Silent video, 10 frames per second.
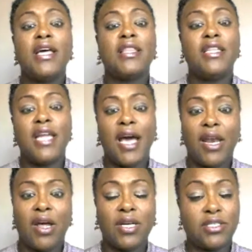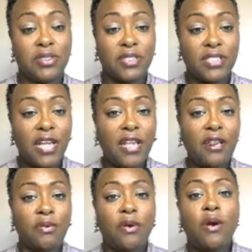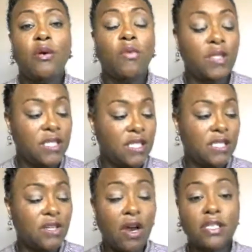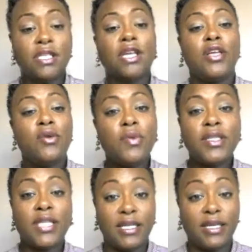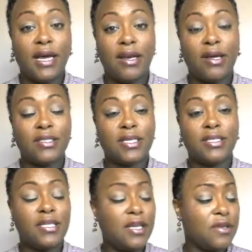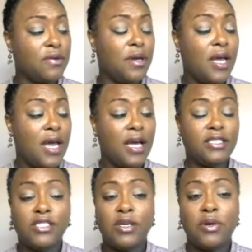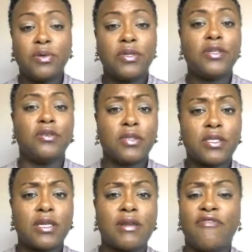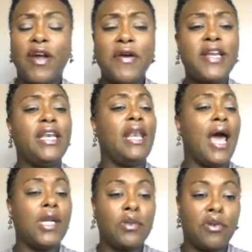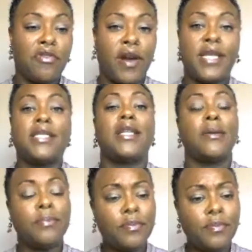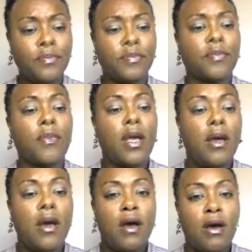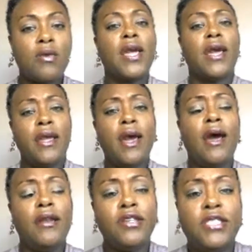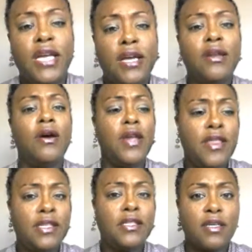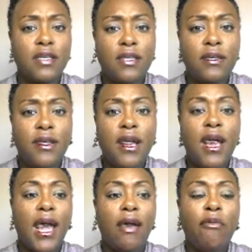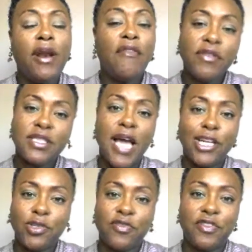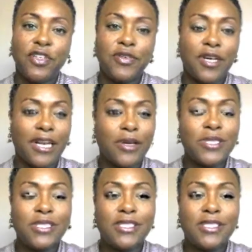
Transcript: the dialogue to continue. Once it starts, you want that dialogue to continue. And so, very natural phrases like, okay, yeah, I understand. Oh, yeah, that's good. And whatever is natural for you. I know